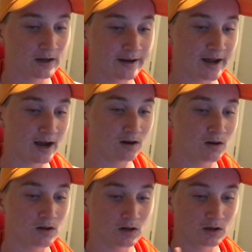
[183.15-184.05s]
Now,
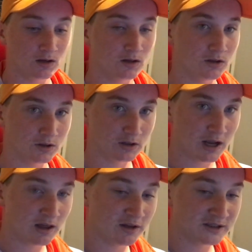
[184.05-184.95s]

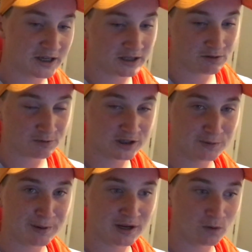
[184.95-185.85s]
Ela is a
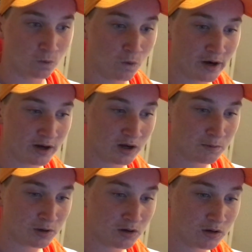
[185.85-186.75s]
3-speed 1
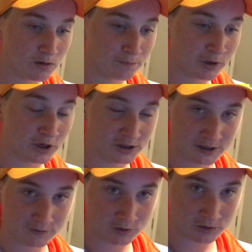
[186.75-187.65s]
armor, but her
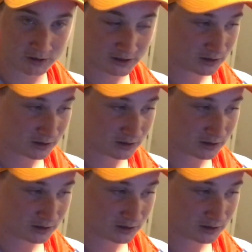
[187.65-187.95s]
difficulty is